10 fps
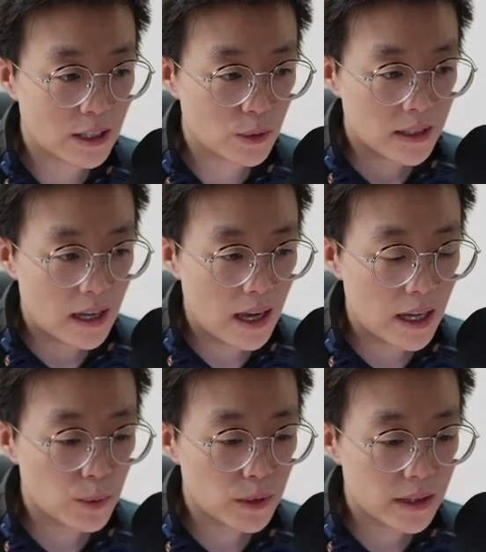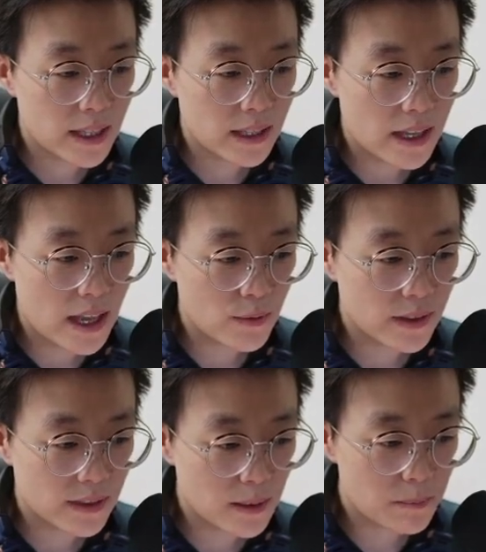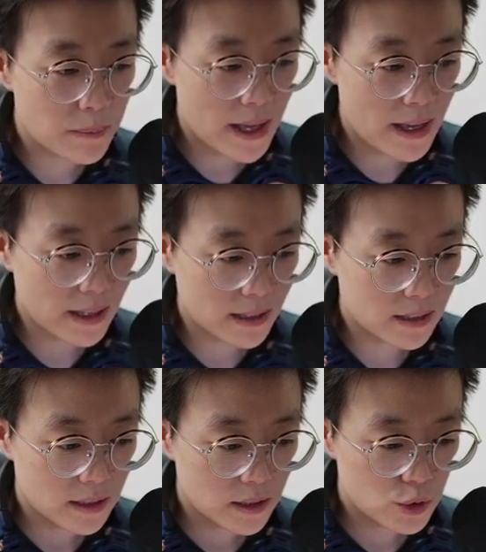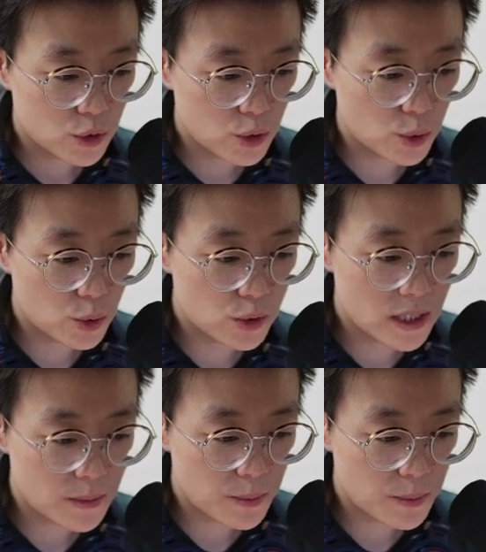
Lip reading: system, which you can see the link up there,